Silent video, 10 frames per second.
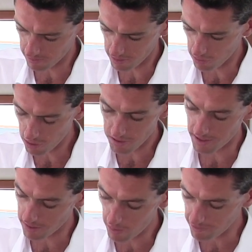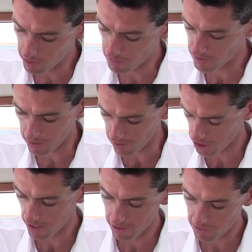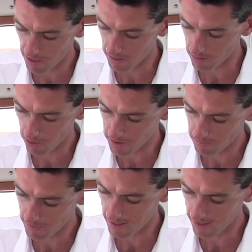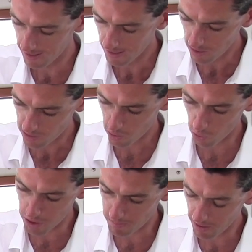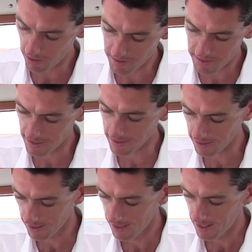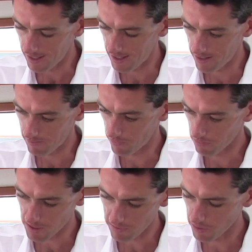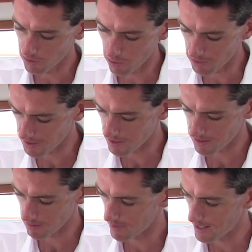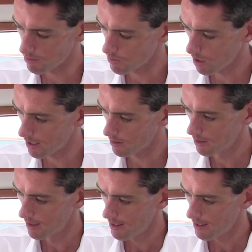you use it as a wet room, so you've got a shower drain at the bottom there, storage below the sink, obviously full toilet system there as well.